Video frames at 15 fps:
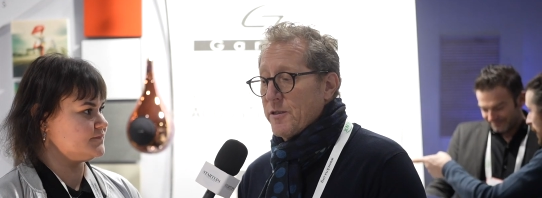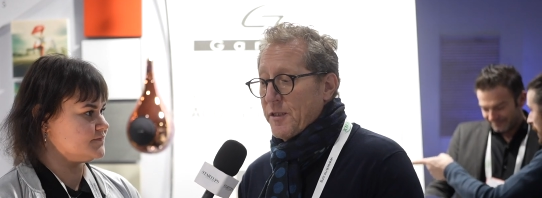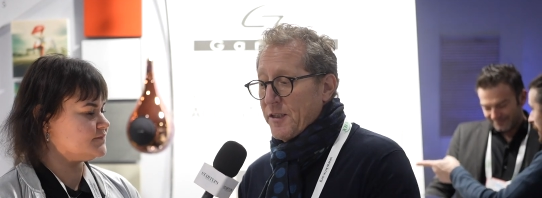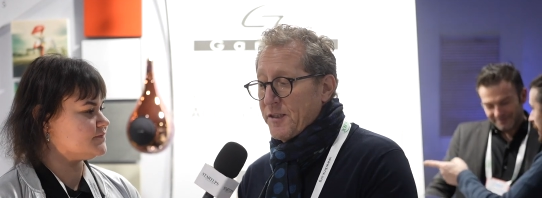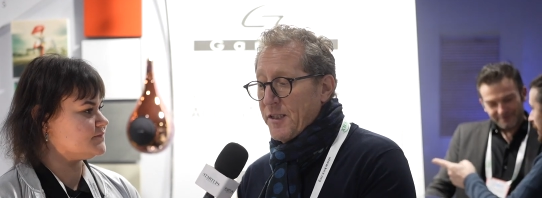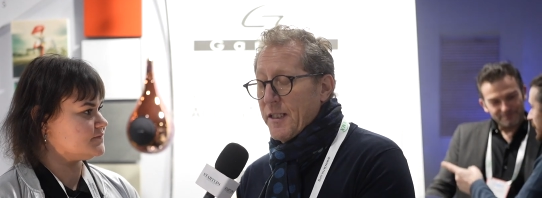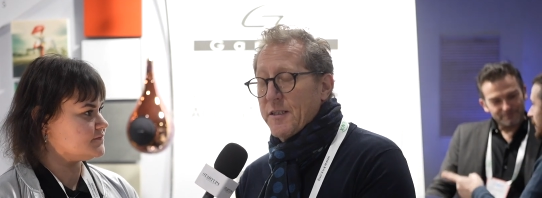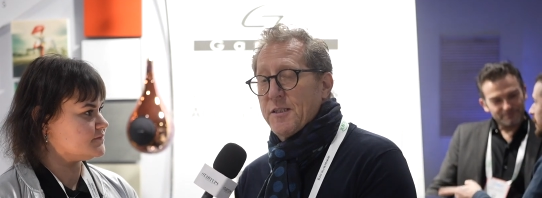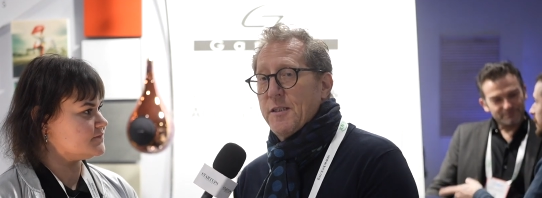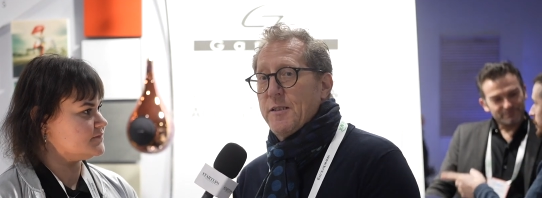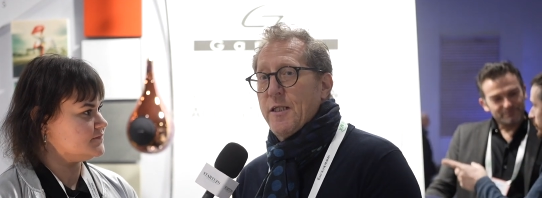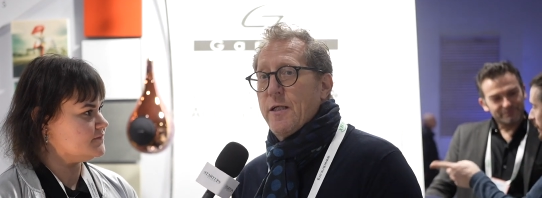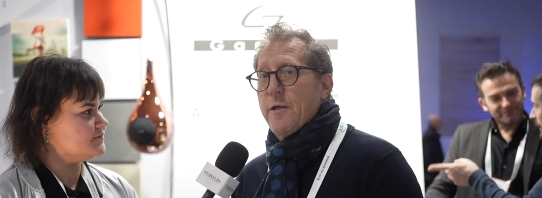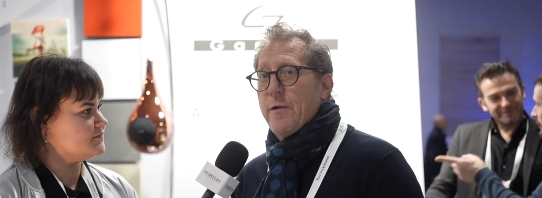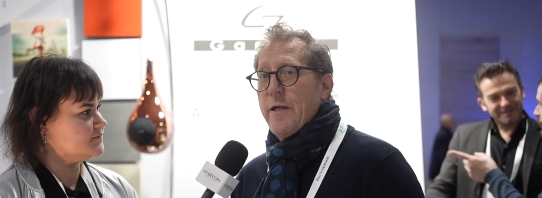Speaker 1: uh, 360
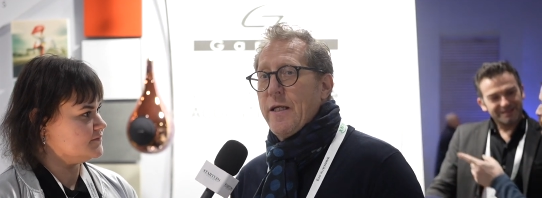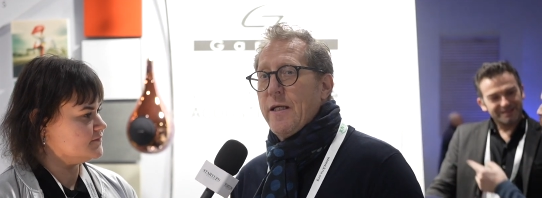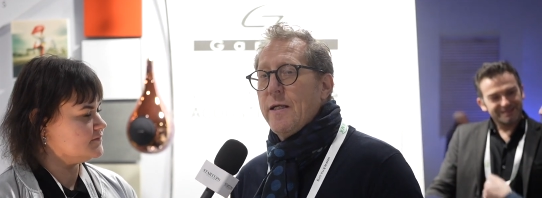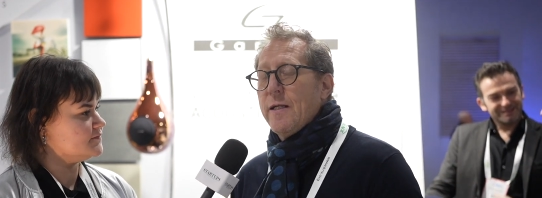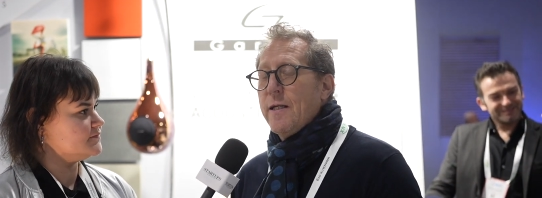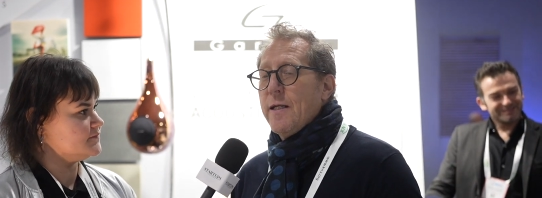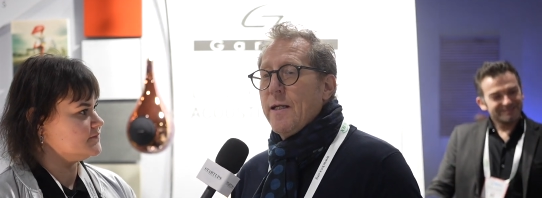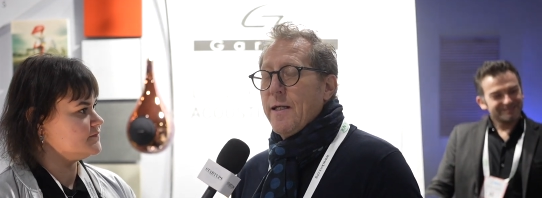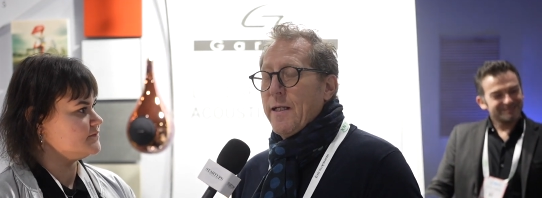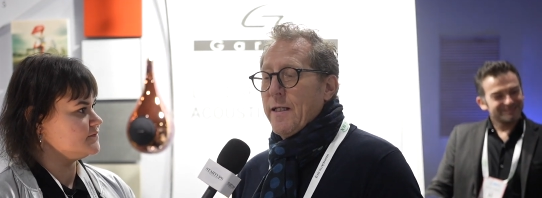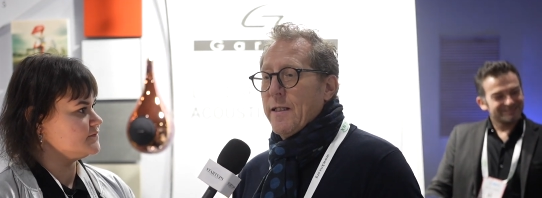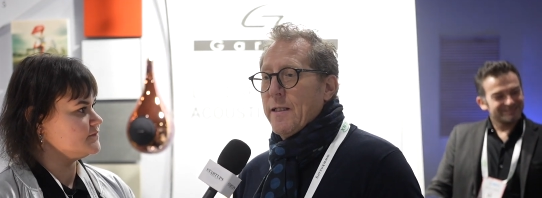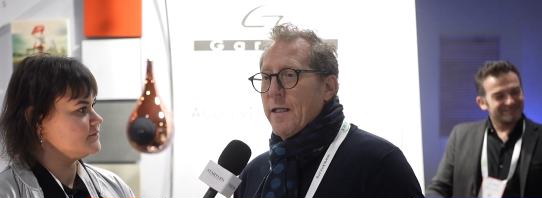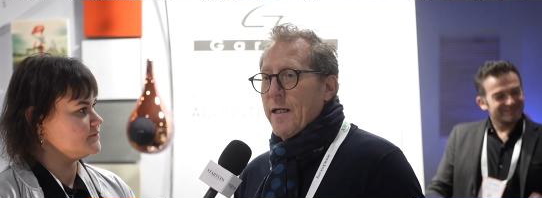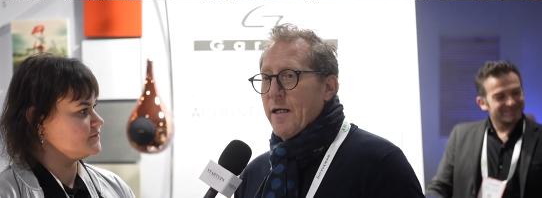degree
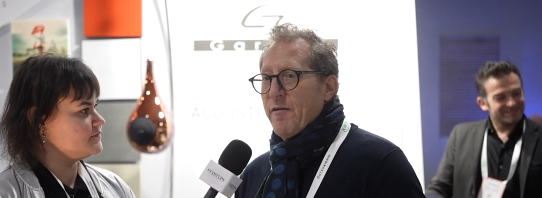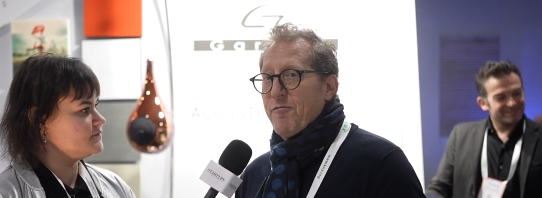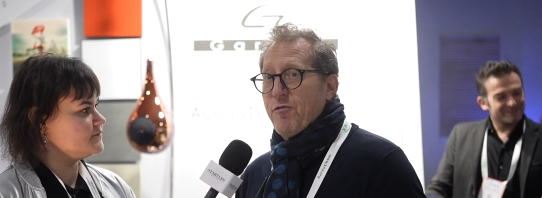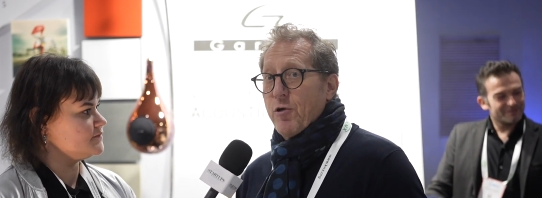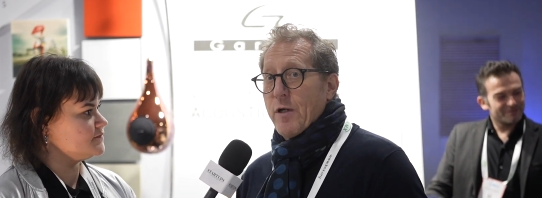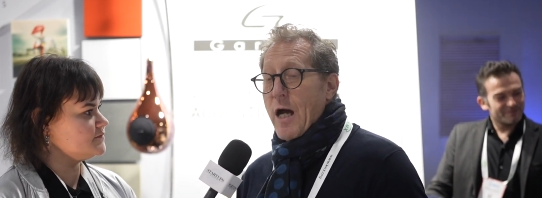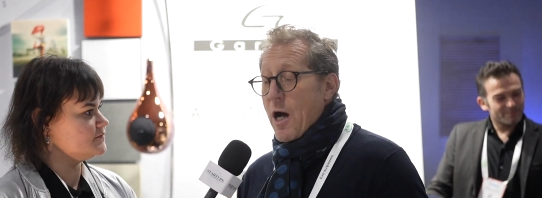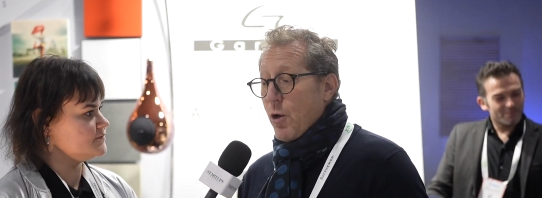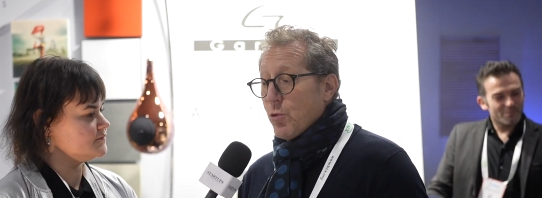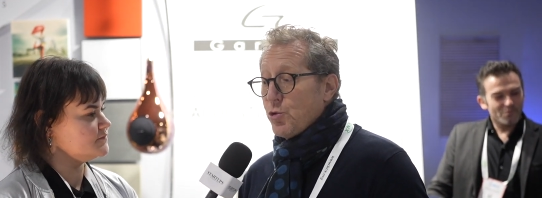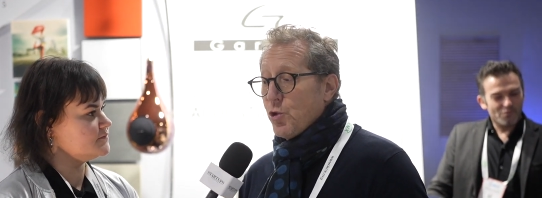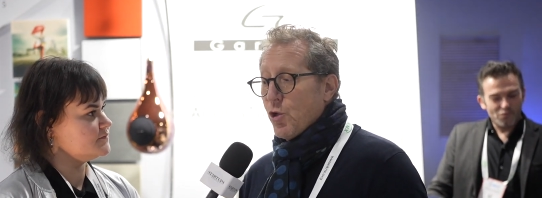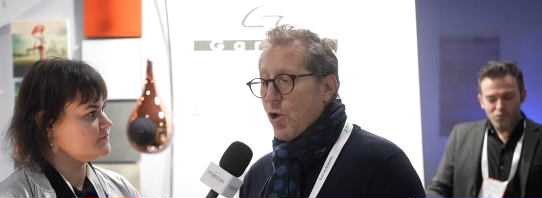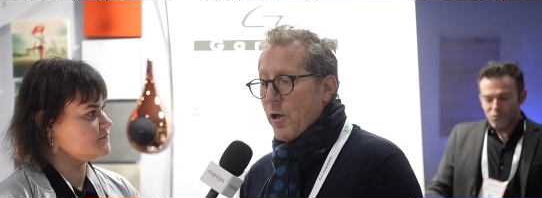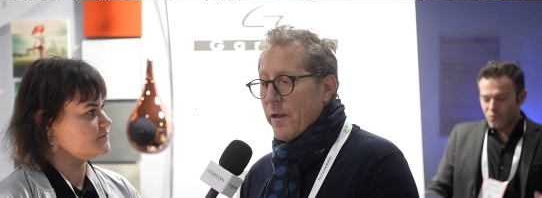in, uh, for
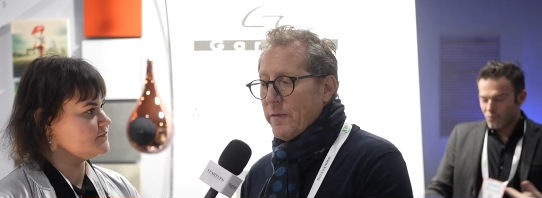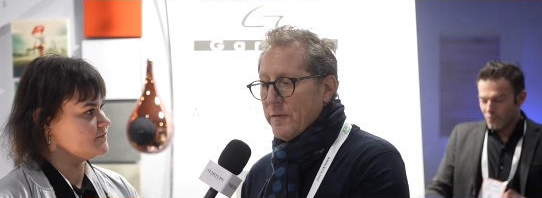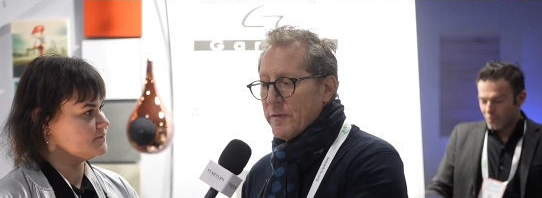outdoor.